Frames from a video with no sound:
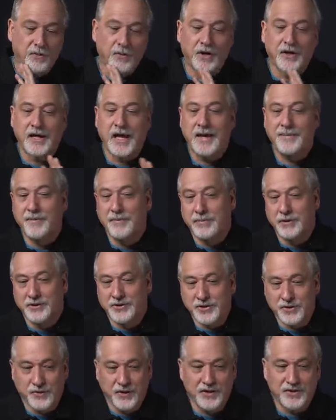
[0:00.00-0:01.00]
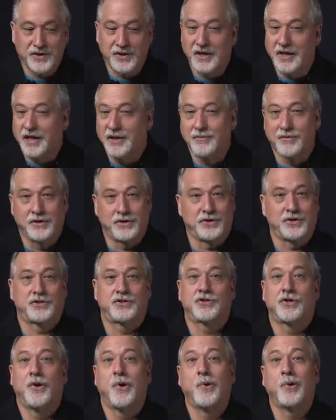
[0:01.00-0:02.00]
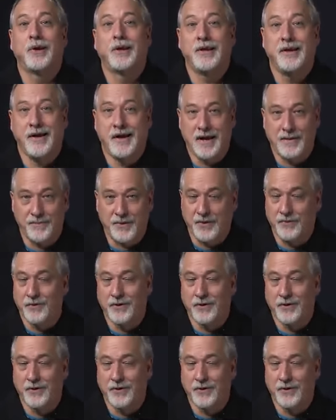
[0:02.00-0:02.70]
we're capable of squeezing in, we're just totally happy.